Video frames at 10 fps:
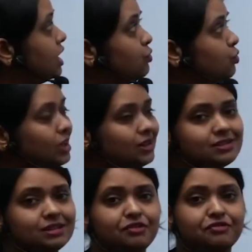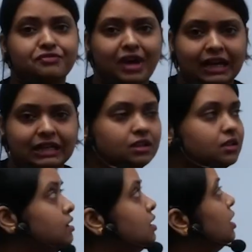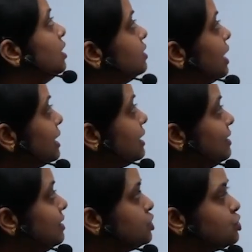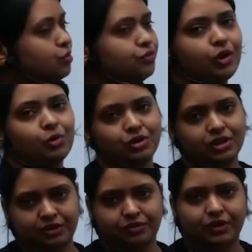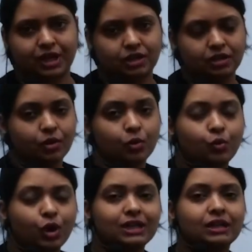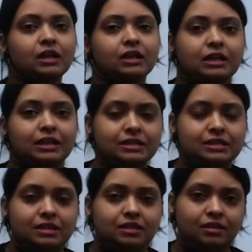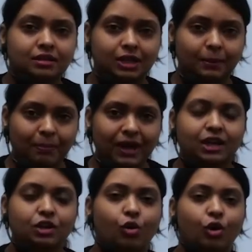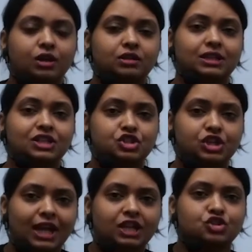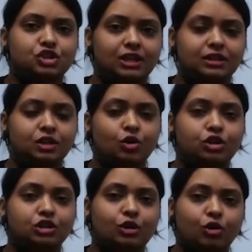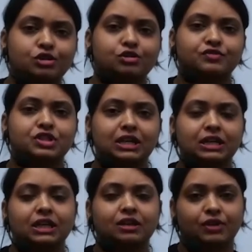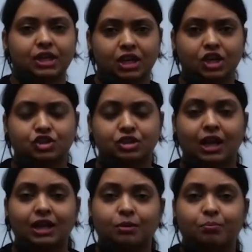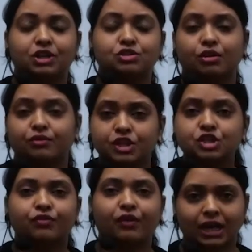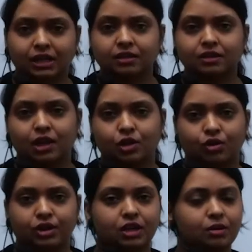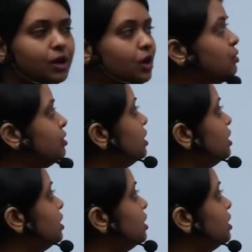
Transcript: what is the factor that leads to founder effect, what is depend or the change in the or the loss of genetic variation, that depends on which factor they are talking about.